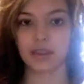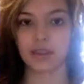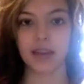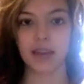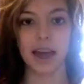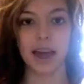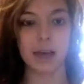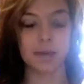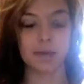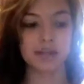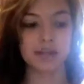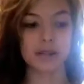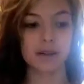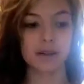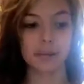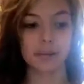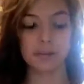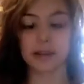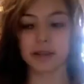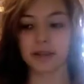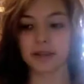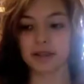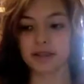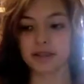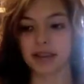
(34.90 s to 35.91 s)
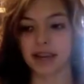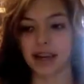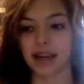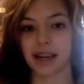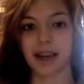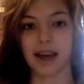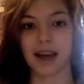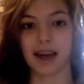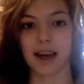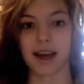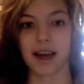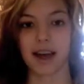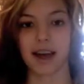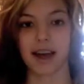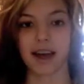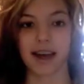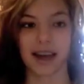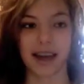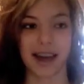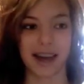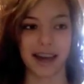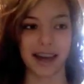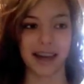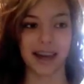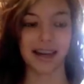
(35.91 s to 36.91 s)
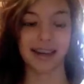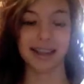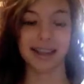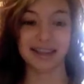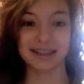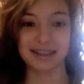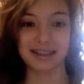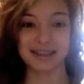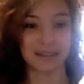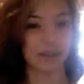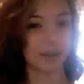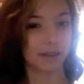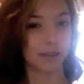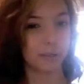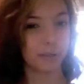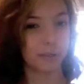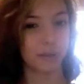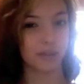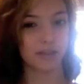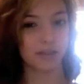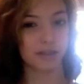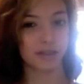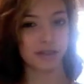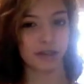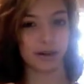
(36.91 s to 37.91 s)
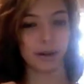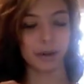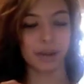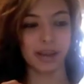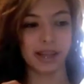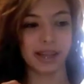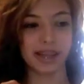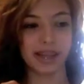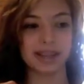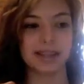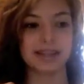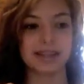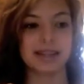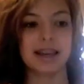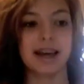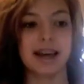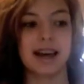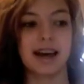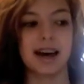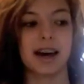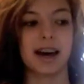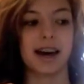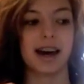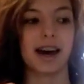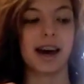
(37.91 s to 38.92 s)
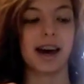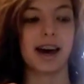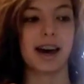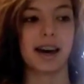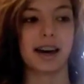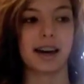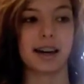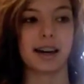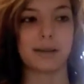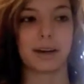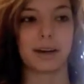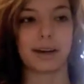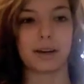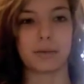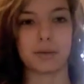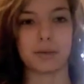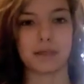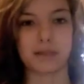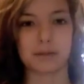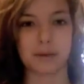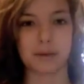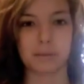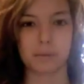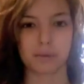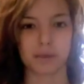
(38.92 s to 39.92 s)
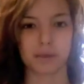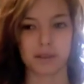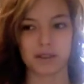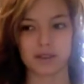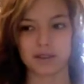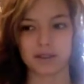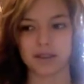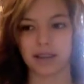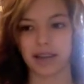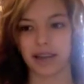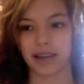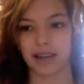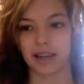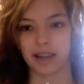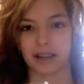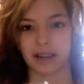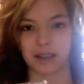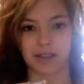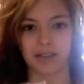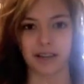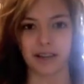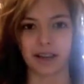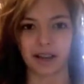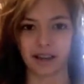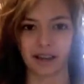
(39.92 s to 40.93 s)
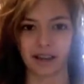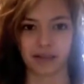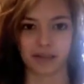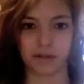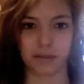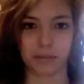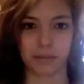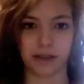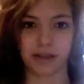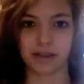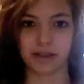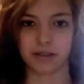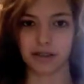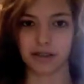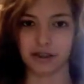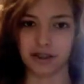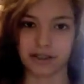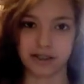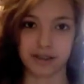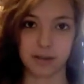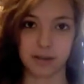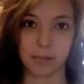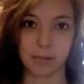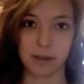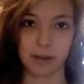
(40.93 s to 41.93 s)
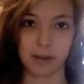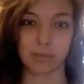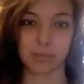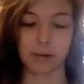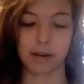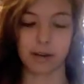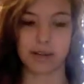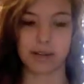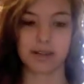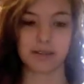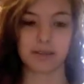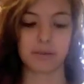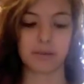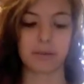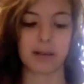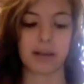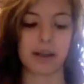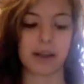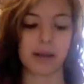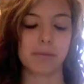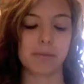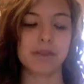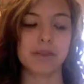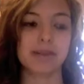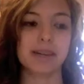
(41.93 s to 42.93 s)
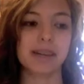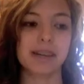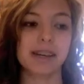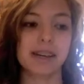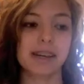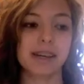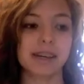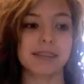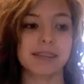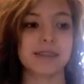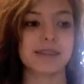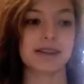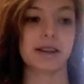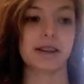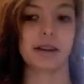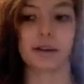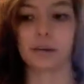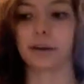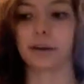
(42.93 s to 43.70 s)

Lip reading: I'm just going to be using a concealer brush to do this. I know most people use like a foundation brush or a stippling brush, but I'm using a concealer